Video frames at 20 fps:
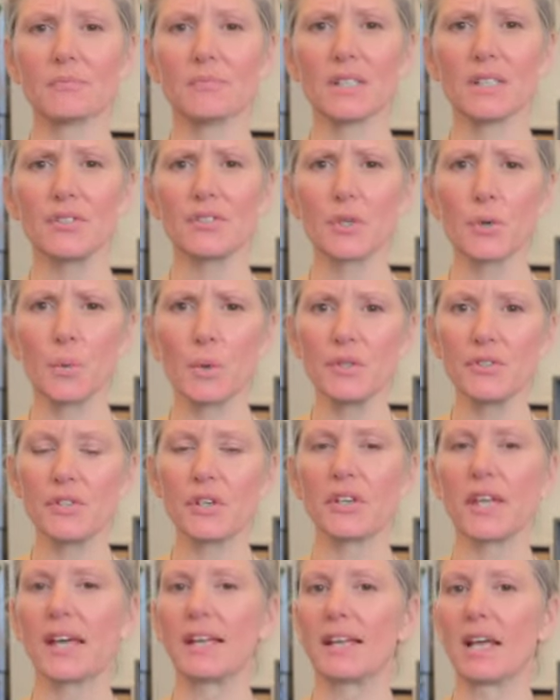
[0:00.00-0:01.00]
So once
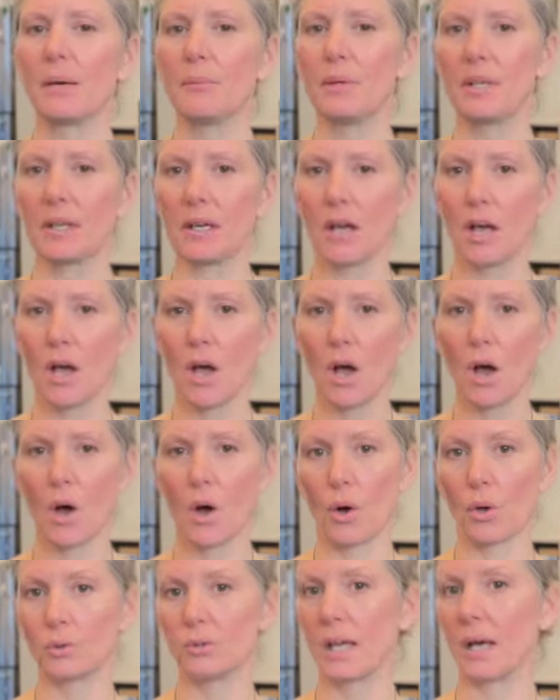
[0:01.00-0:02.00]
again, I'm going to
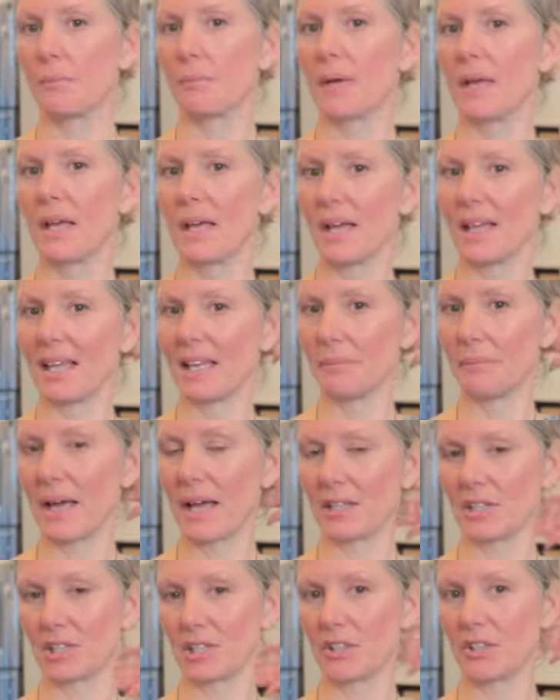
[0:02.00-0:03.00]
hold up an
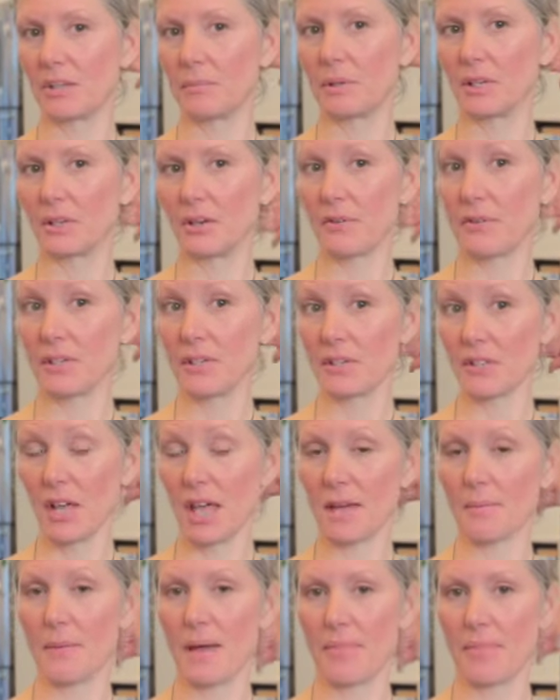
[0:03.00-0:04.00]
imaginary mirror, this
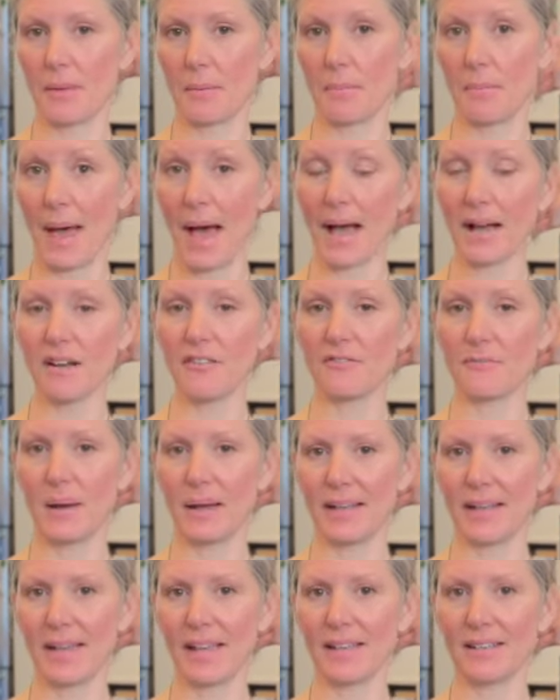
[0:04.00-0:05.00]
time at the back of my
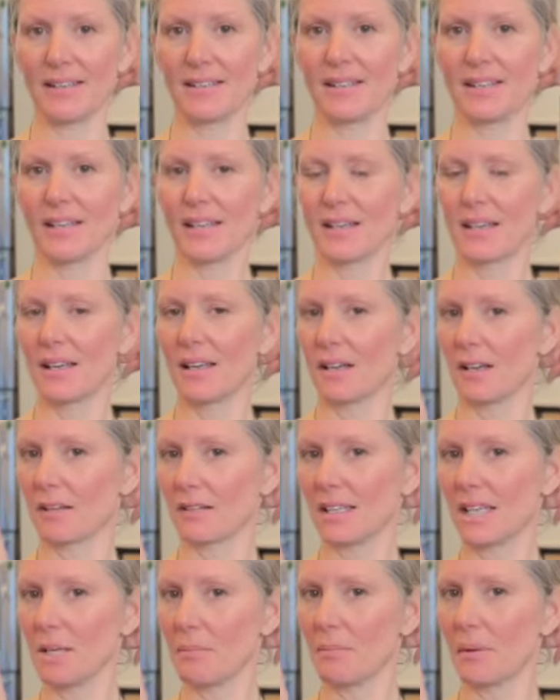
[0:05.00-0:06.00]
head, and
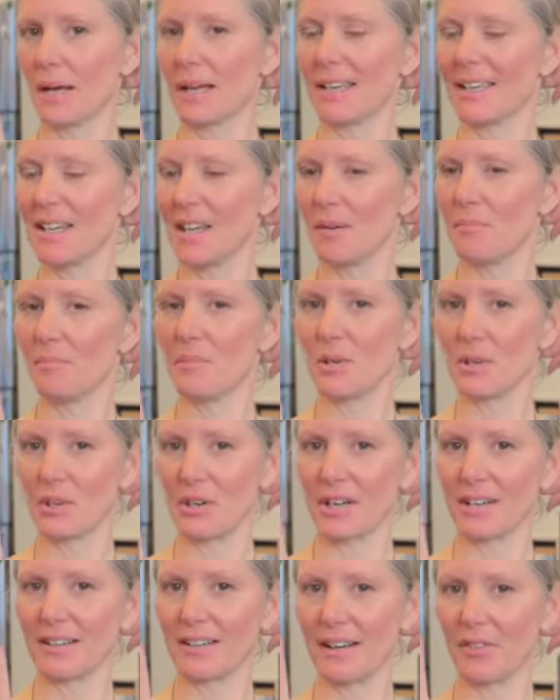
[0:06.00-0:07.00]
I'll keep my mirror
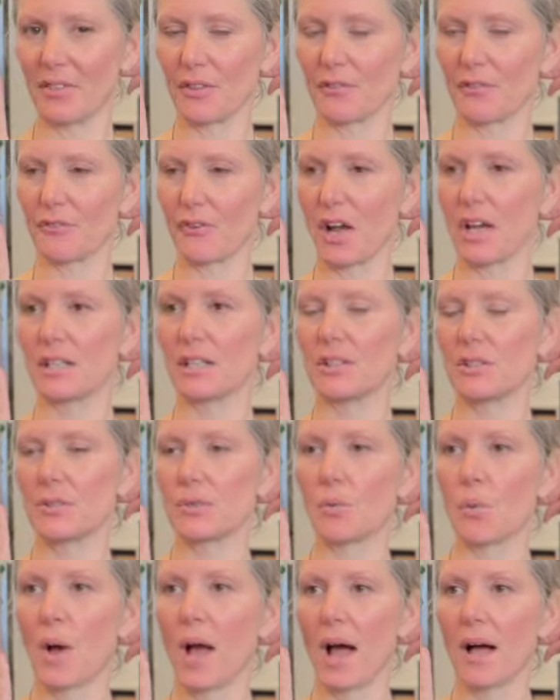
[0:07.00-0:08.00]
here at the front as
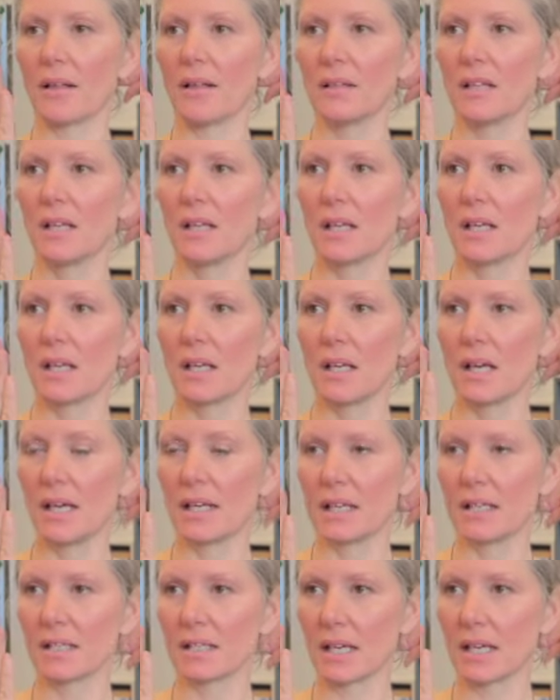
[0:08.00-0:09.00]
well.
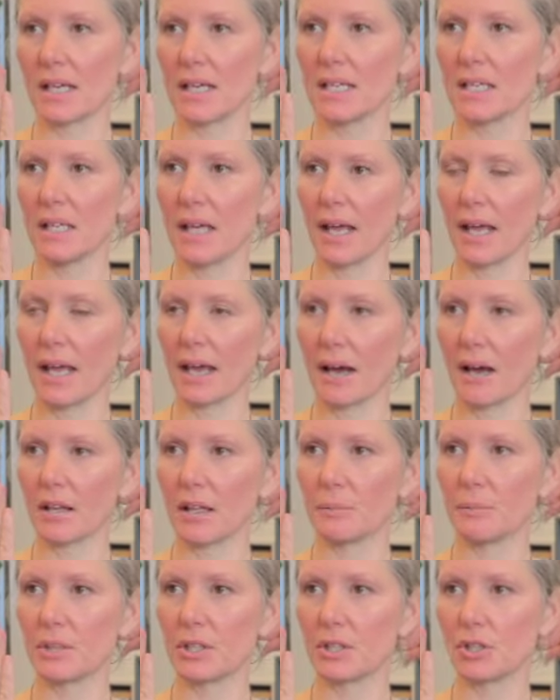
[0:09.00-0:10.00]
And as I inhale,
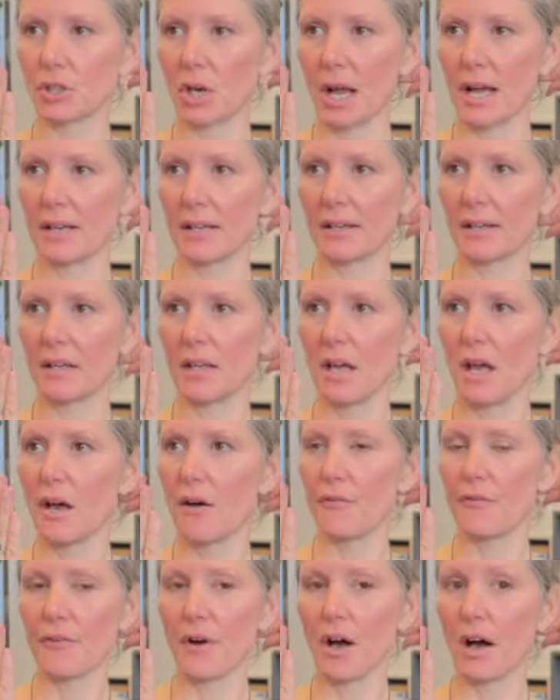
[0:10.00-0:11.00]
I'm going to try to
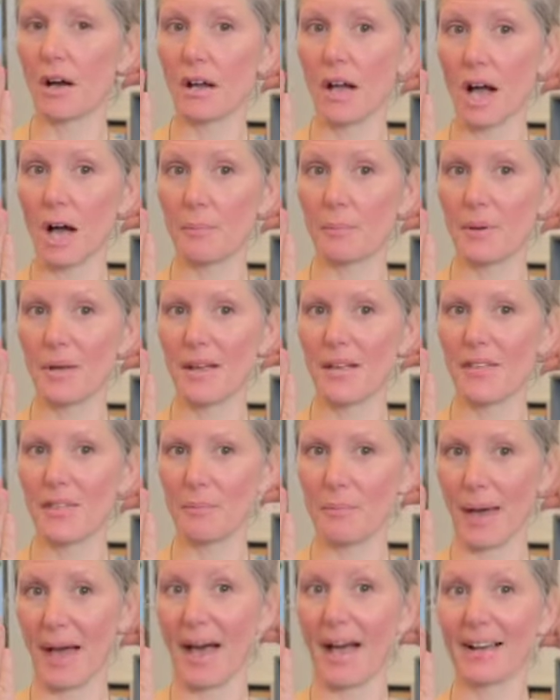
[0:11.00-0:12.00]
fog up the
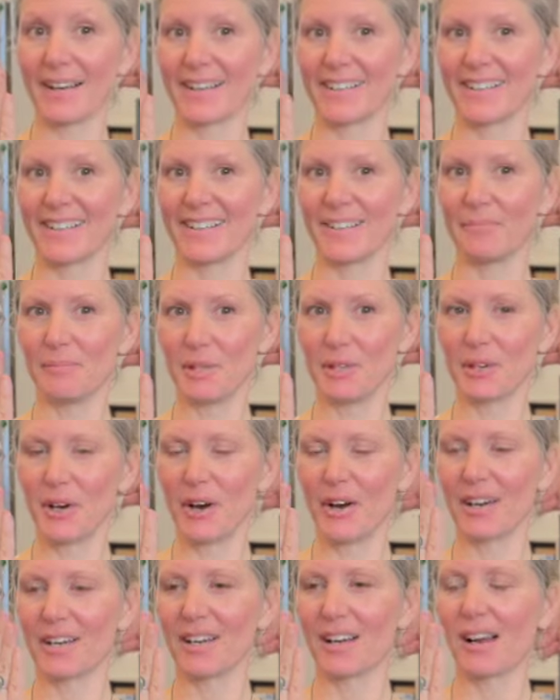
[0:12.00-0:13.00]
back mirror